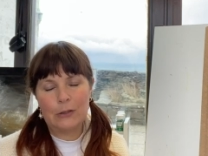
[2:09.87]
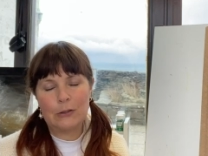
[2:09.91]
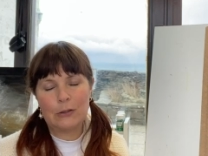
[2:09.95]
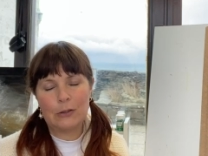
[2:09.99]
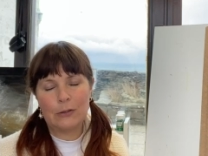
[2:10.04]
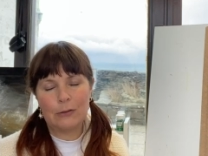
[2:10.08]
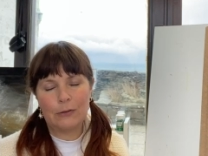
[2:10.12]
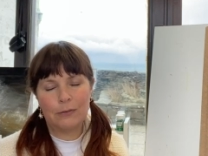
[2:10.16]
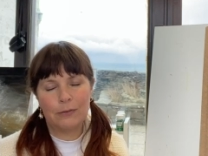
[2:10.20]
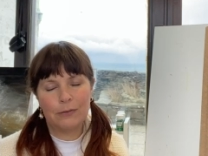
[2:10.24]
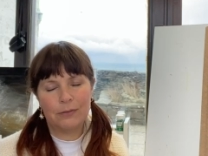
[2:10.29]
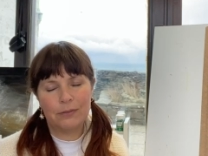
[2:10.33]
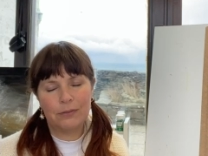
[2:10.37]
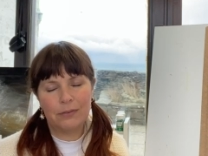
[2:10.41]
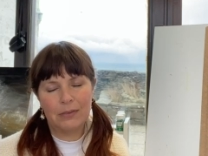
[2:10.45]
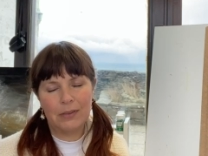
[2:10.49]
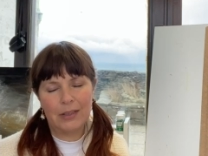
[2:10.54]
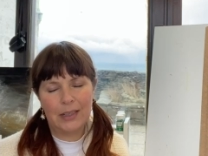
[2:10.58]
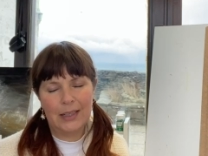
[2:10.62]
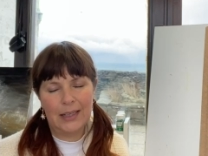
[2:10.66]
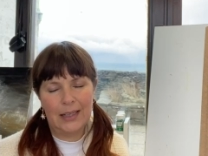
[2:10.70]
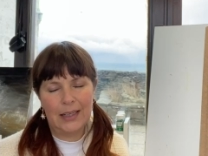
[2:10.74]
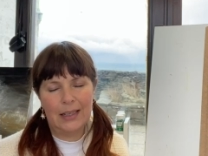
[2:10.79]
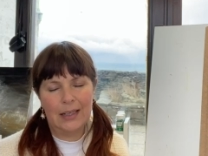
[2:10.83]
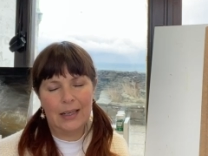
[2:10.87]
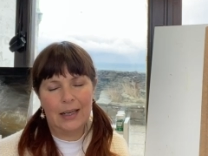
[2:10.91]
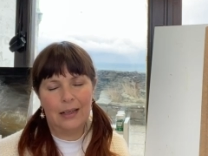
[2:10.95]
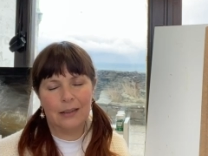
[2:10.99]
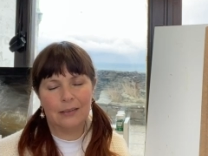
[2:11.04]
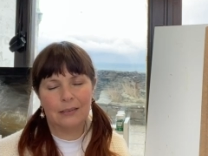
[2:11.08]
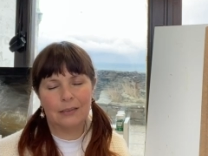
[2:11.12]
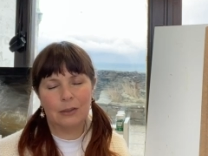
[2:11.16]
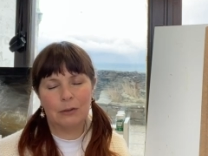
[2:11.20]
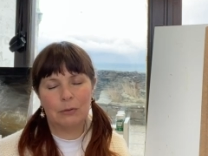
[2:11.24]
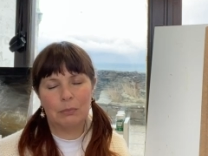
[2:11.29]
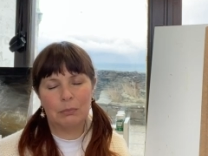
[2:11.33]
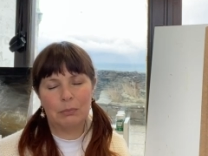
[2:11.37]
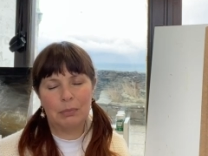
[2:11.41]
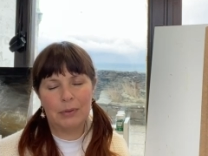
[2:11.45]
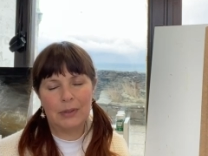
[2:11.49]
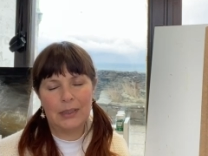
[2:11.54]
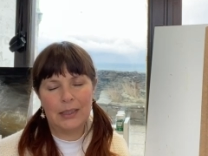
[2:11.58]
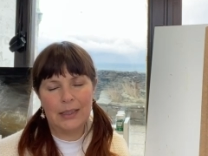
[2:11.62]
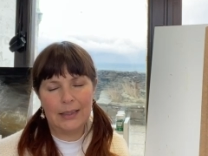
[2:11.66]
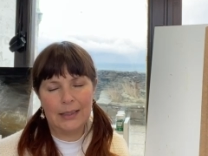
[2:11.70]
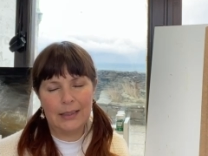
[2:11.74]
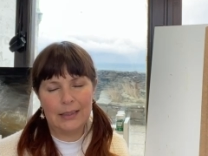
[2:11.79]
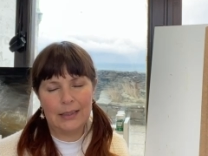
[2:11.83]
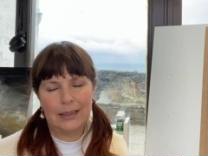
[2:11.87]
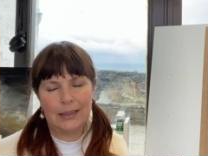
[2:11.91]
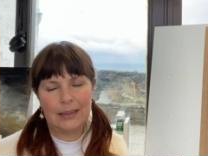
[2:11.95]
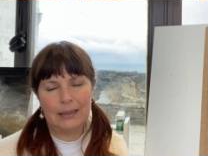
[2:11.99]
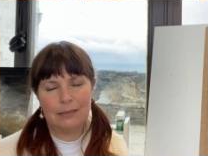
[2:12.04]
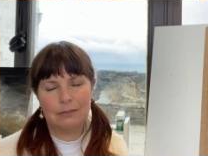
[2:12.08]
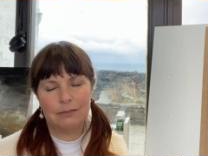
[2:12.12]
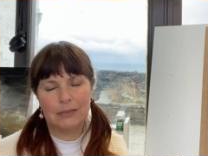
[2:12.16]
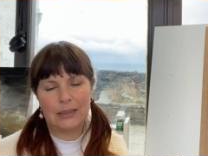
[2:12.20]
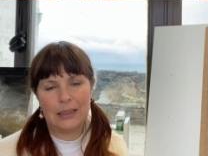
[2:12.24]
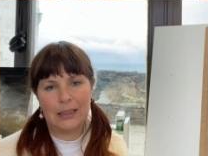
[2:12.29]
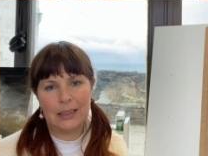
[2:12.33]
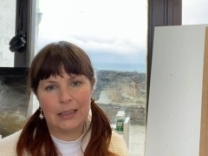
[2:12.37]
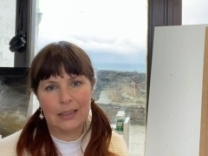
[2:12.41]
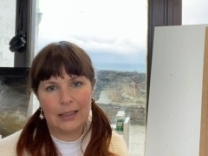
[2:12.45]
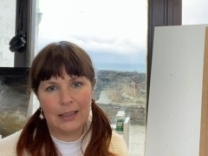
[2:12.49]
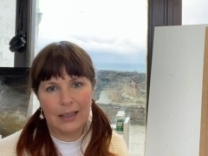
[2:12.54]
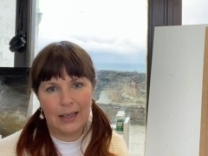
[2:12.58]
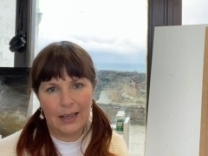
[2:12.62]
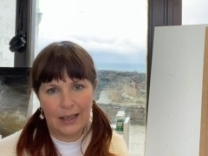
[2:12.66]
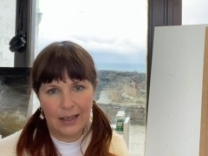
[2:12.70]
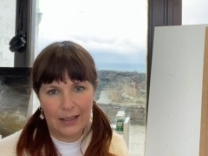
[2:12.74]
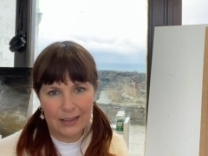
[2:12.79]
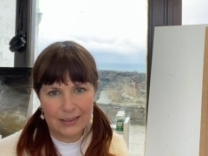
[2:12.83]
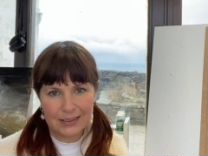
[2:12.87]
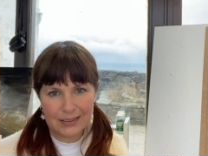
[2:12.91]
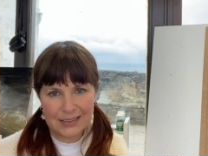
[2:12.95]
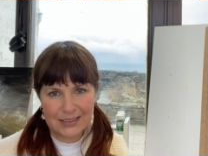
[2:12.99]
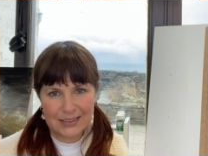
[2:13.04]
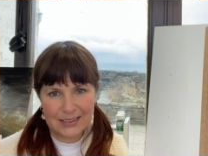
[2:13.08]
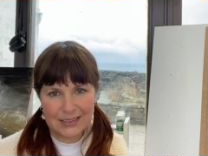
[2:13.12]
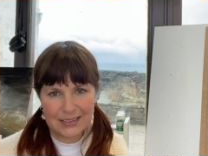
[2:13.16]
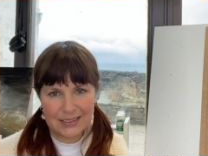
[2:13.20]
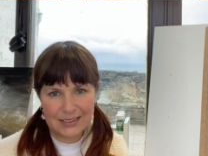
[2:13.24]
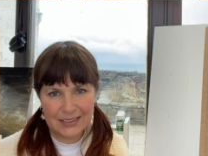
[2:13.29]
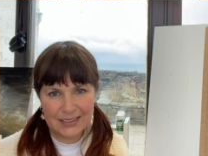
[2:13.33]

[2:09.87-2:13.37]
to fully and completely relax